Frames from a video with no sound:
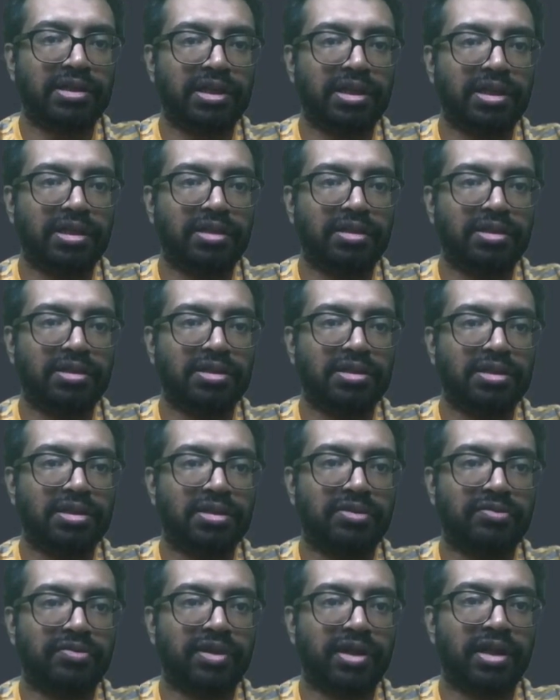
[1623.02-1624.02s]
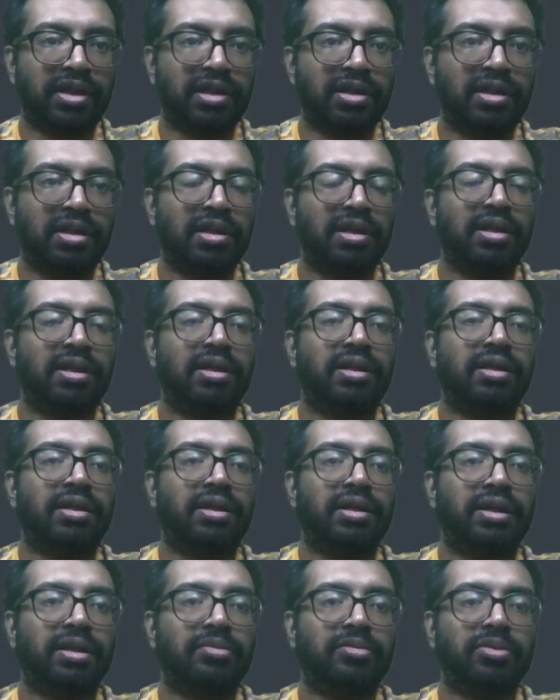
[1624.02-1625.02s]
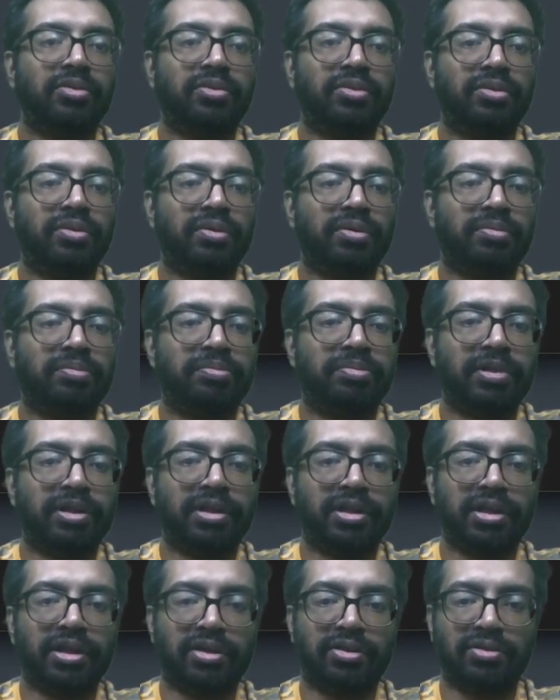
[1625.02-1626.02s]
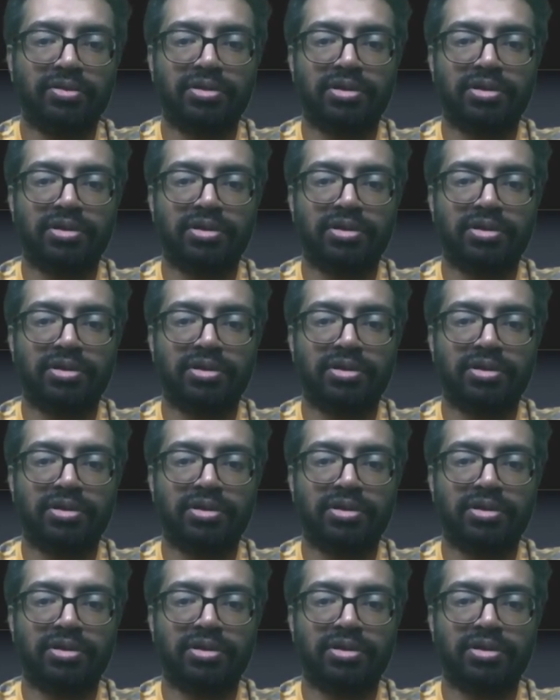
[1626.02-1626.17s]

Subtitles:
see here, this is the file. I'm going to print that.